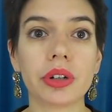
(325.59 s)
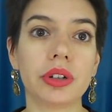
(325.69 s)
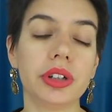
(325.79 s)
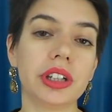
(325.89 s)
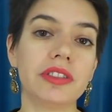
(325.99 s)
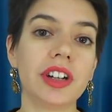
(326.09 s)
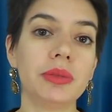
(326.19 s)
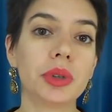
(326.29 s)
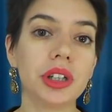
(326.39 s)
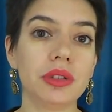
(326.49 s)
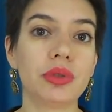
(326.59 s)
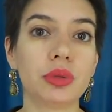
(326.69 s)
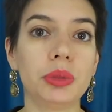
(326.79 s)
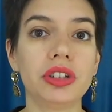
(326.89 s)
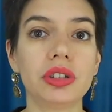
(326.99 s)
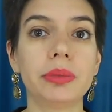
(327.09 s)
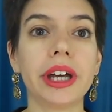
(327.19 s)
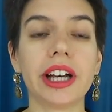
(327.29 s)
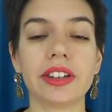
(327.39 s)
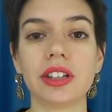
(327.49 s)
or you can find more information
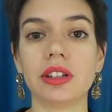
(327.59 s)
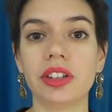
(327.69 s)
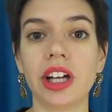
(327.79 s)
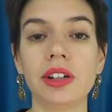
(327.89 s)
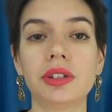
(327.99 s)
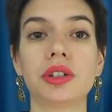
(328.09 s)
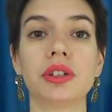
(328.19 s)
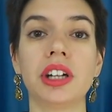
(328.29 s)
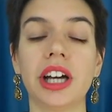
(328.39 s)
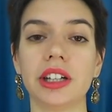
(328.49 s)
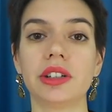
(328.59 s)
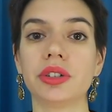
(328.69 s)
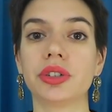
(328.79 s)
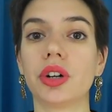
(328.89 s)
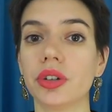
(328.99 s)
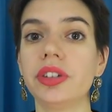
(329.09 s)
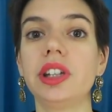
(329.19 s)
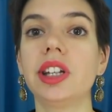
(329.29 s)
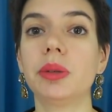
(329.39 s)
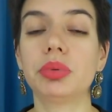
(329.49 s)
by asking a teller or online on
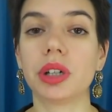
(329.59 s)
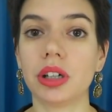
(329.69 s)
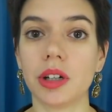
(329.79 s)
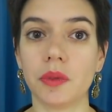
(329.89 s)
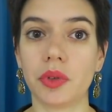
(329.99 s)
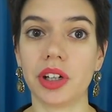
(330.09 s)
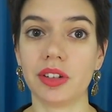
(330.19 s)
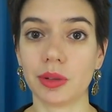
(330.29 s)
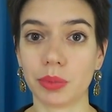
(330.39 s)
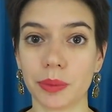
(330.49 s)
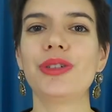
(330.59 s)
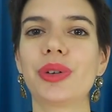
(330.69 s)
Transilien.com, for example.